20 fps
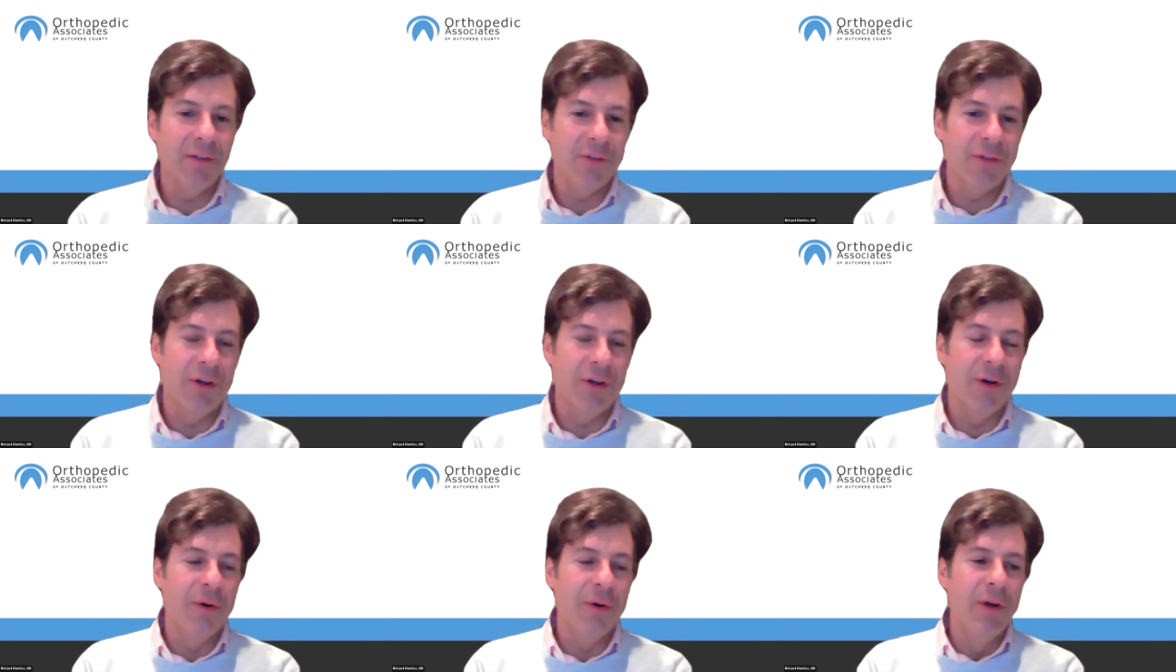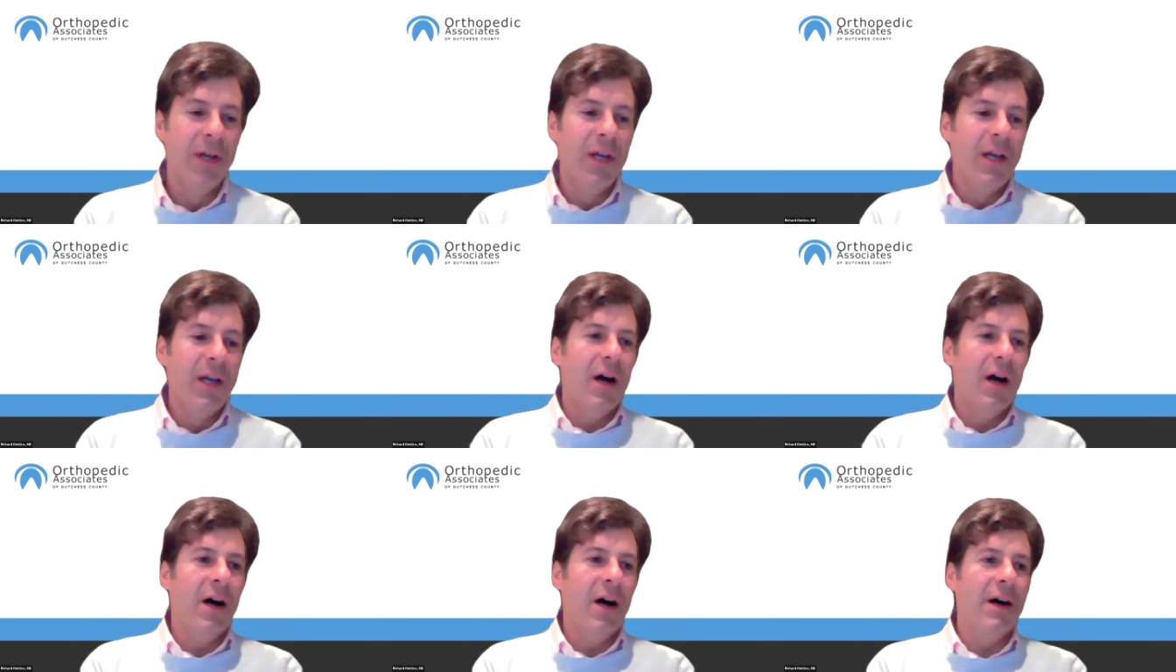So
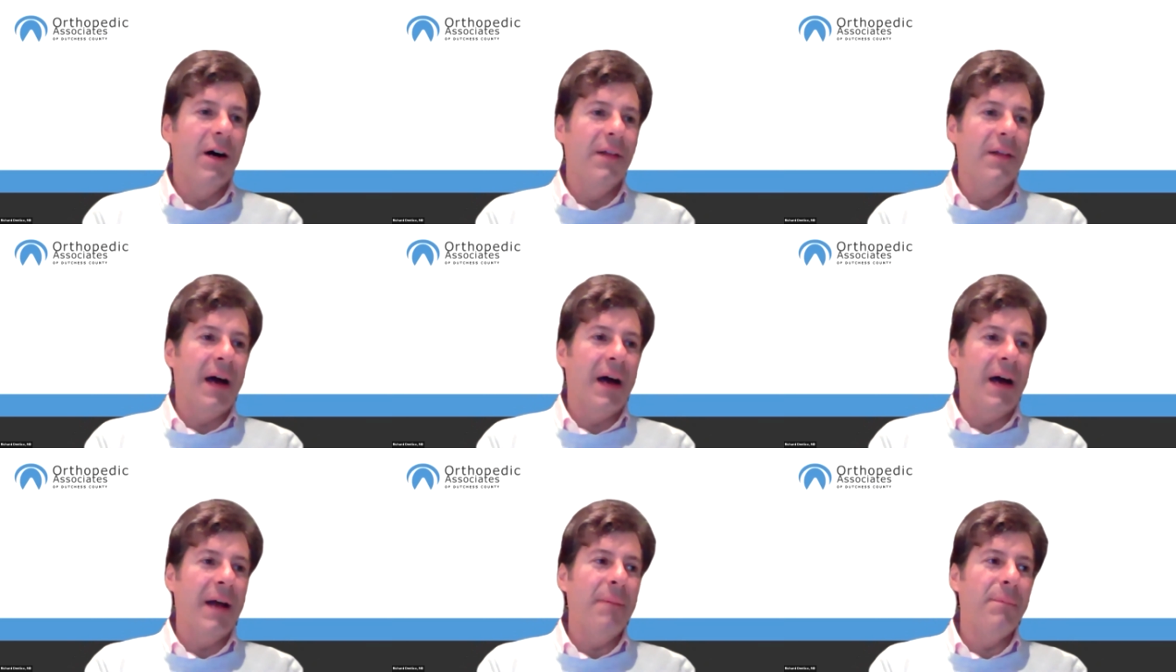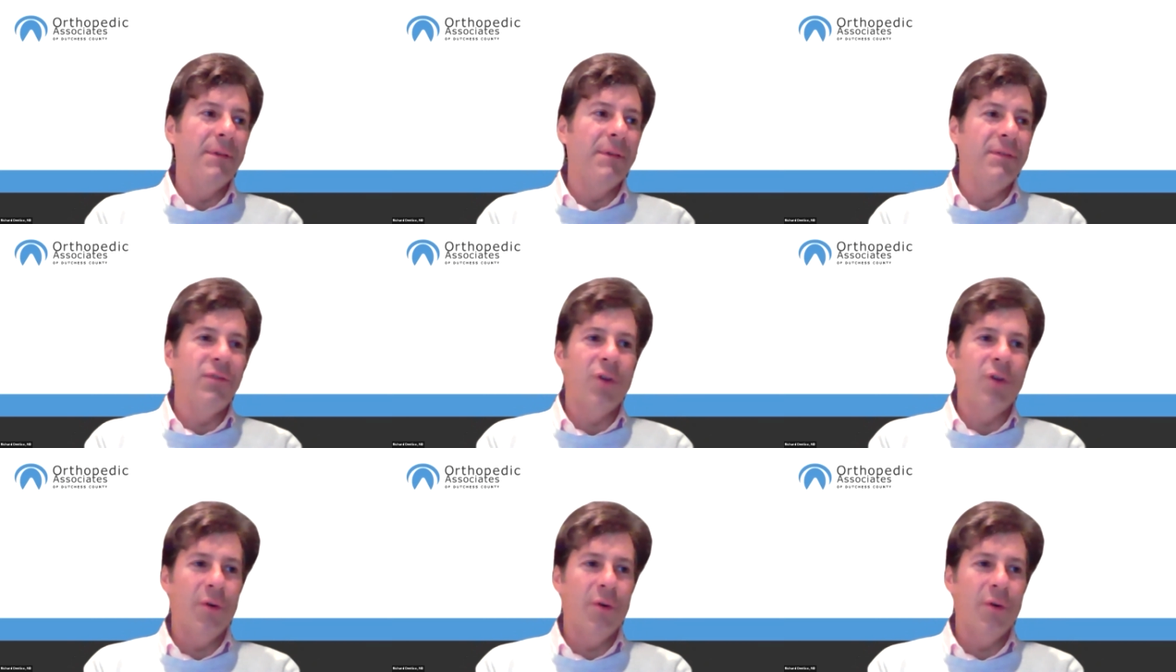I
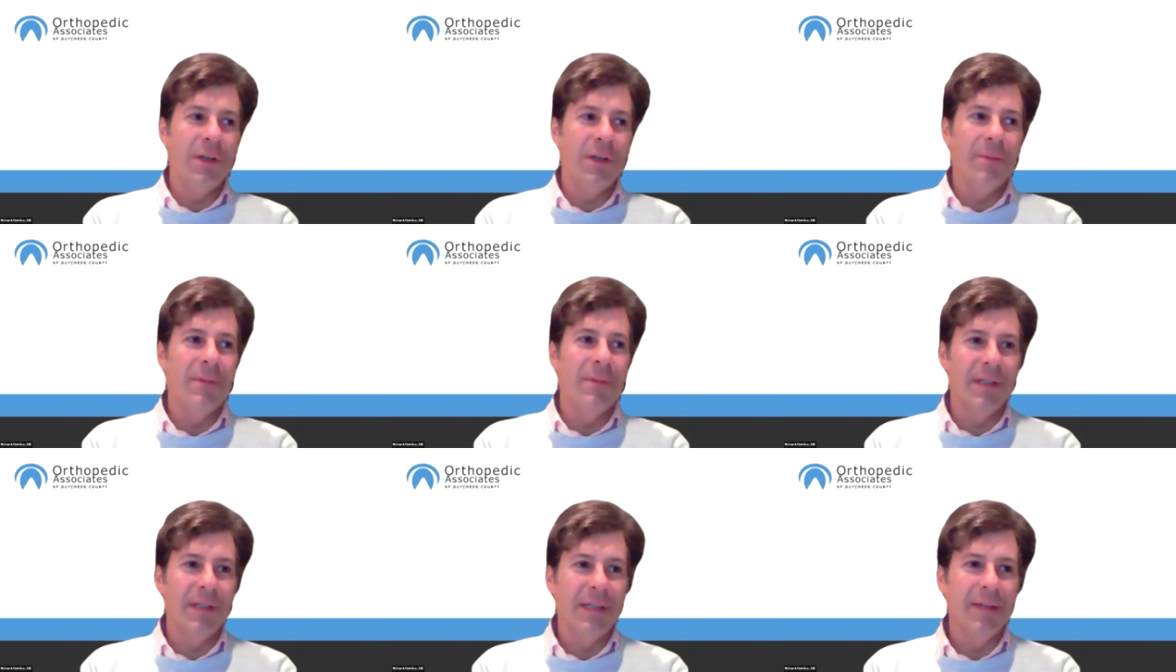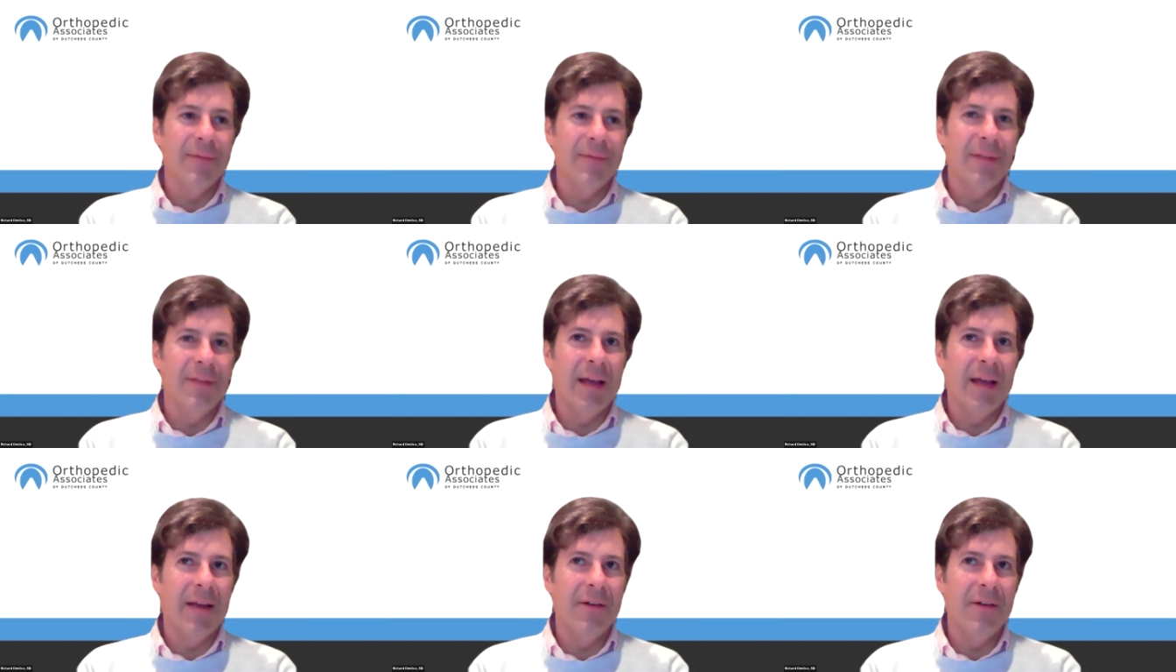totally
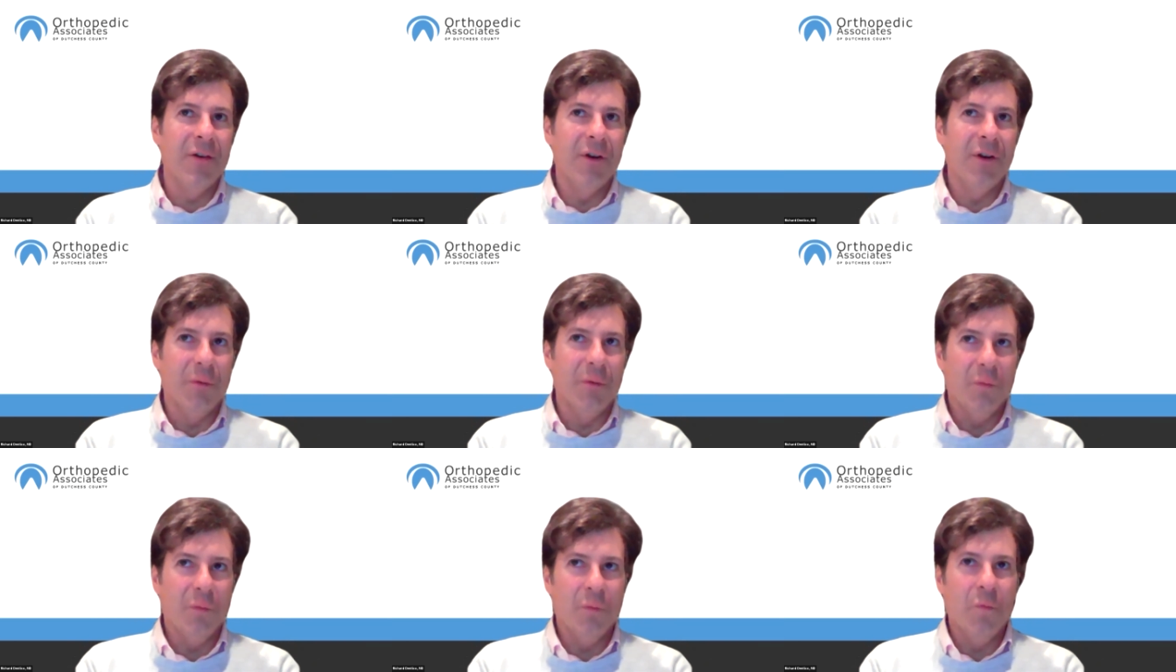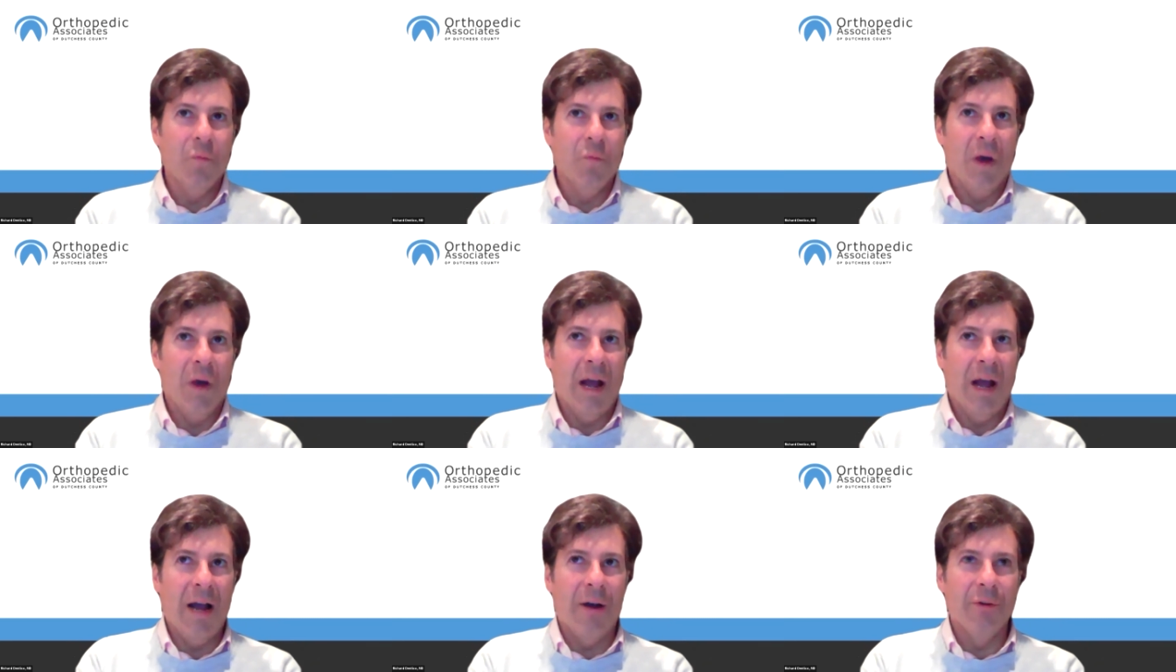believe that,
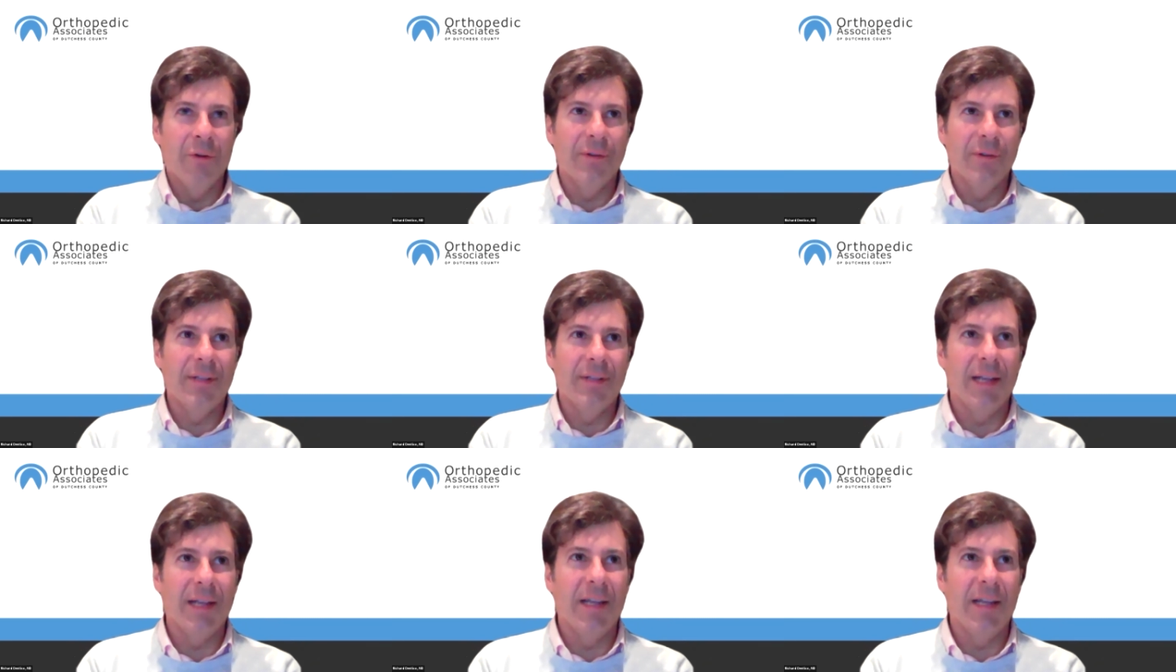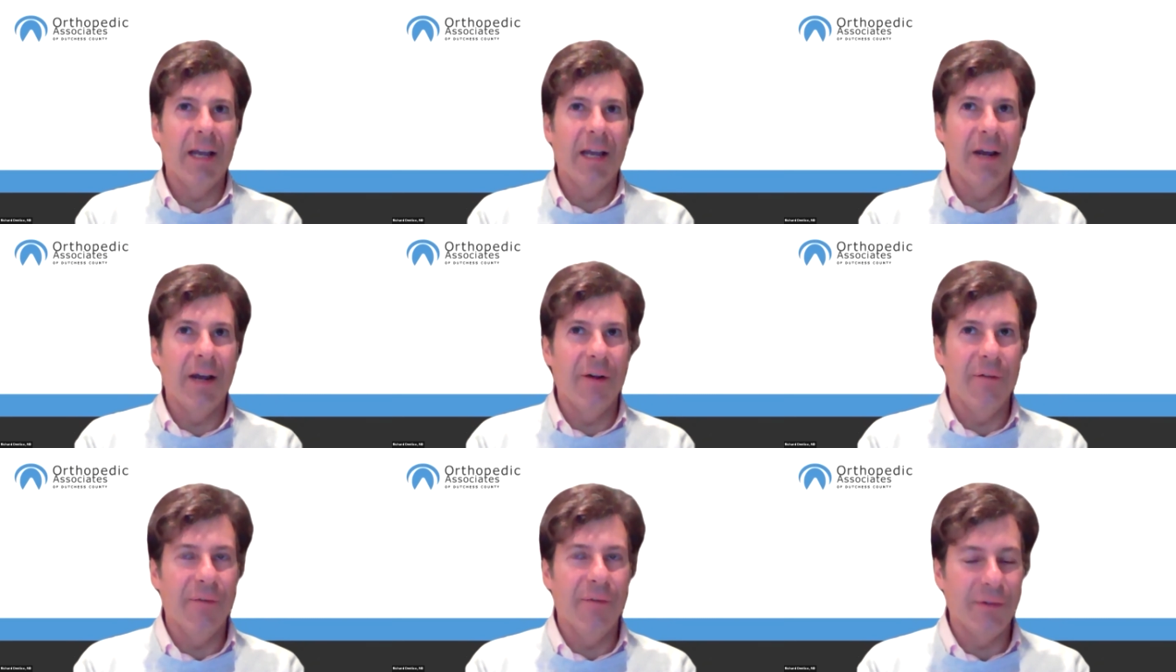how you're taking
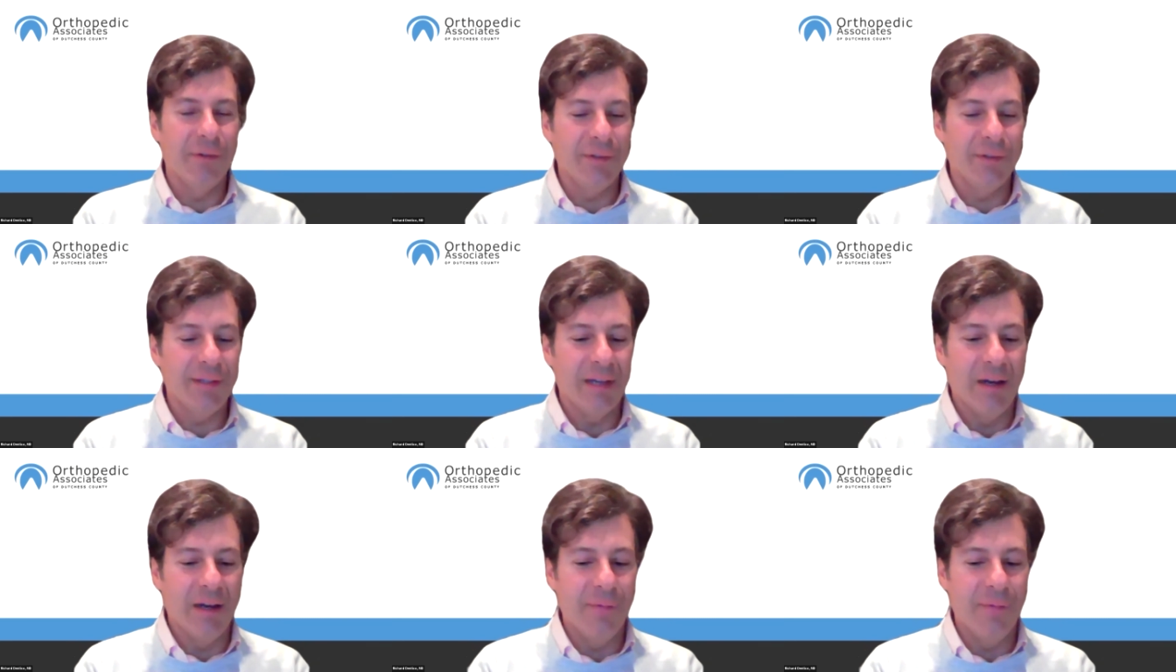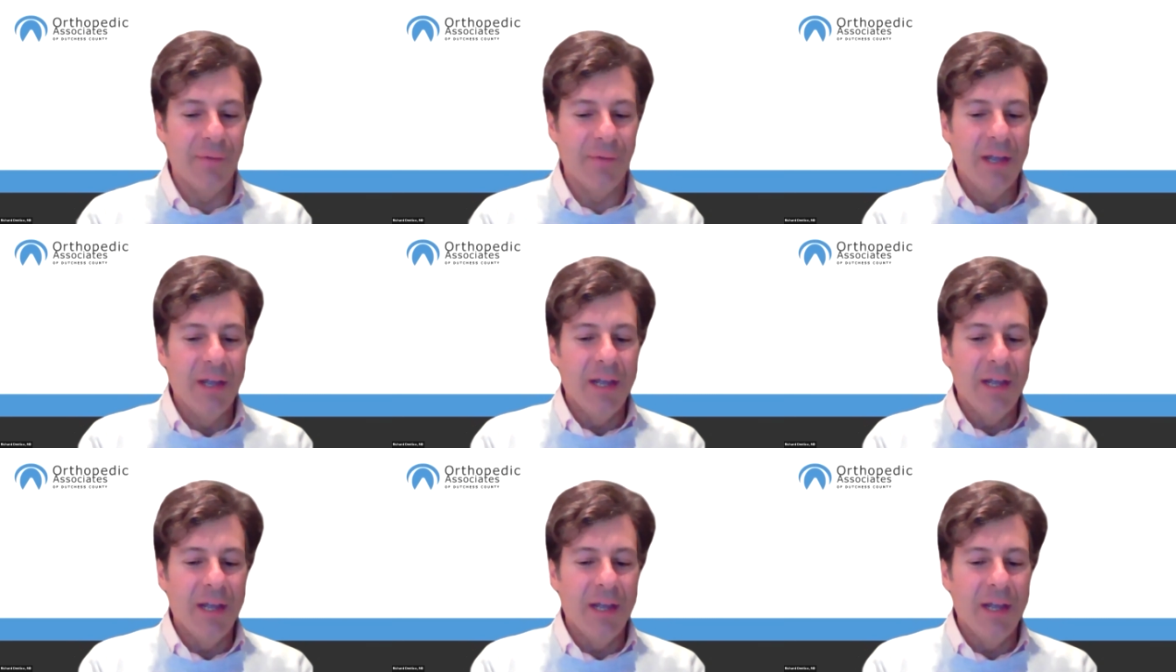care of yourself